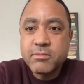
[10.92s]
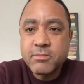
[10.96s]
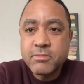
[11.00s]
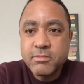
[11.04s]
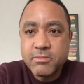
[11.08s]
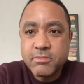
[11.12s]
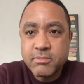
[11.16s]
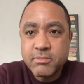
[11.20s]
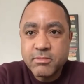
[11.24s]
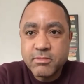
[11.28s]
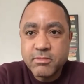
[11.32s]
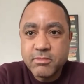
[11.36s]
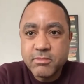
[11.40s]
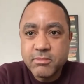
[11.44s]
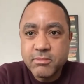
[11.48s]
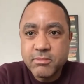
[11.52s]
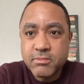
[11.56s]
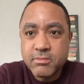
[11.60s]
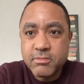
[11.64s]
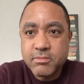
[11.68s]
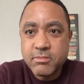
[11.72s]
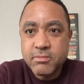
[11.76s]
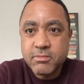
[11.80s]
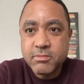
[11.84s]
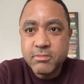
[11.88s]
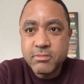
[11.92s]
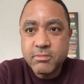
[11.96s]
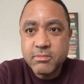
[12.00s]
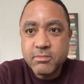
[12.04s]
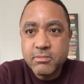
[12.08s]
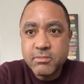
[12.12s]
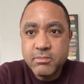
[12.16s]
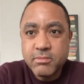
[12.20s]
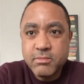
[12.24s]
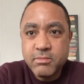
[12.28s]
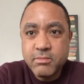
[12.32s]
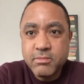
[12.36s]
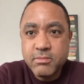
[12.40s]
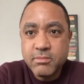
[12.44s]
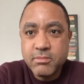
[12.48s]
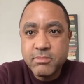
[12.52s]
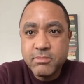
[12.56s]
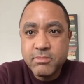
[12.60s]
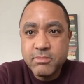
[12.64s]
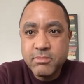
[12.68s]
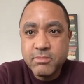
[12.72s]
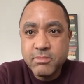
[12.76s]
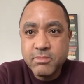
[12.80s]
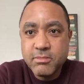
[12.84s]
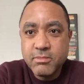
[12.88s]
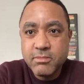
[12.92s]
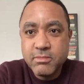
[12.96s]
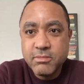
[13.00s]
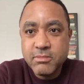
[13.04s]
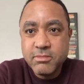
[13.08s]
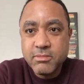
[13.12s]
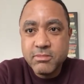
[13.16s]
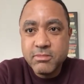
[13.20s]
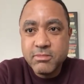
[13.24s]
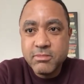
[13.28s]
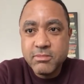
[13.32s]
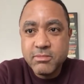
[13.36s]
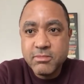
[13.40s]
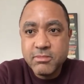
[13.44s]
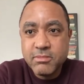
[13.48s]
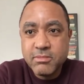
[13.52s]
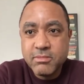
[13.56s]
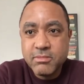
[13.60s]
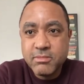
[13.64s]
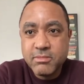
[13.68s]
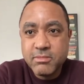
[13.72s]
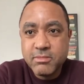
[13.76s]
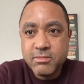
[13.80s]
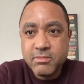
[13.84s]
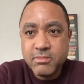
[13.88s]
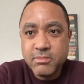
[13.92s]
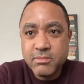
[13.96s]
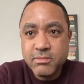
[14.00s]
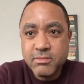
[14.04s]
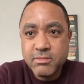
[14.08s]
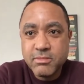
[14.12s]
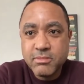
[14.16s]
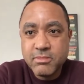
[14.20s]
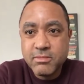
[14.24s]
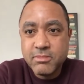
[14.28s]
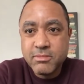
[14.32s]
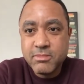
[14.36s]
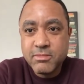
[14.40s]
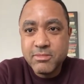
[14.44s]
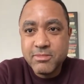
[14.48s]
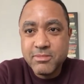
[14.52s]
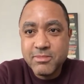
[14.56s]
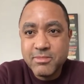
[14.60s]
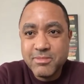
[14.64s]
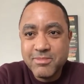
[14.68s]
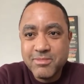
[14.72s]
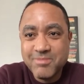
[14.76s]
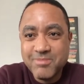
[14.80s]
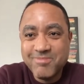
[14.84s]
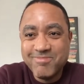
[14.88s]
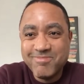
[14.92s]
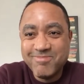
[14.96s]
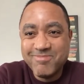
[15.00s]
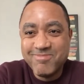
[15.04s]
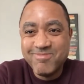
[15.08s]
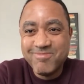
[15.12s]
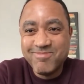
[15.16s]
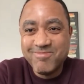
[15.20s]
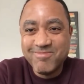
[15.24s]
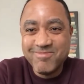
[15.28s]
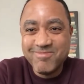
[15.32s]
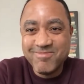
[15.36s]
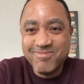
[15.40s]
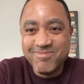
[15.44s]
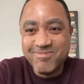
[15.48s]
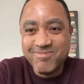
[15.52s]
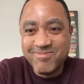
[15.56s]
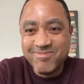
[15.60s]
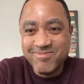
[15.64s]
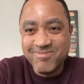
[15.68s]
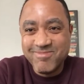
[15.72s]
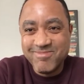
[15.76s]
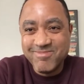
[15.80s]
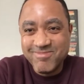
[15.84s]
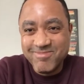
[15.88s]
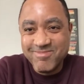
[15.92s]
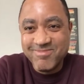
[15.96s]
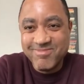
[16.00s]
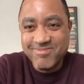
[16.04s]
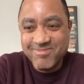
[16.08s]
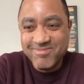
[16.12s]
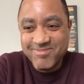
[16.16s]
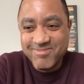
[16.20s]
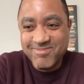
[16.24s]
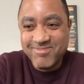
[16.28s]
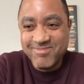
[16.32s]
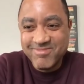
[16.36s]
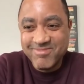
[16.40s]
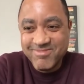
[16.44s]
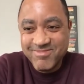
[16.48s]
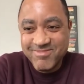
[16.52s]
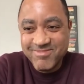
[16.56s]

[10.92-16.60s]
The person shown says nothing.